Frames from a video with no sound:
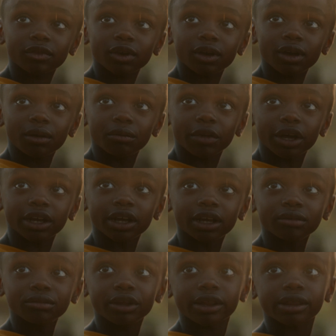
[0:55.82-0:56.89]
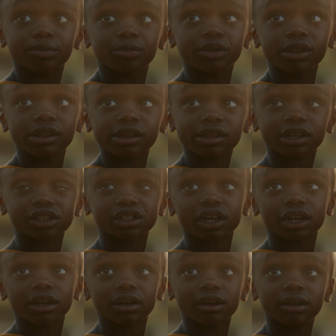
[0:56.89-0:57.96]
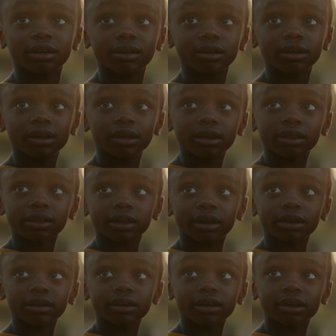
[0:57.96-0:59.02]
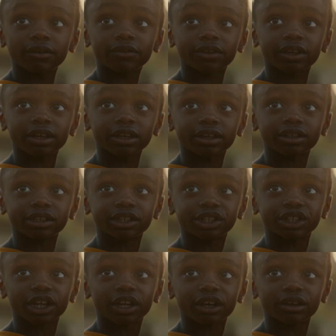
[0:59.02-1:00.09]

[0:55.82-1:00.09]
son that we were introduced to at the end of the movie should carry on the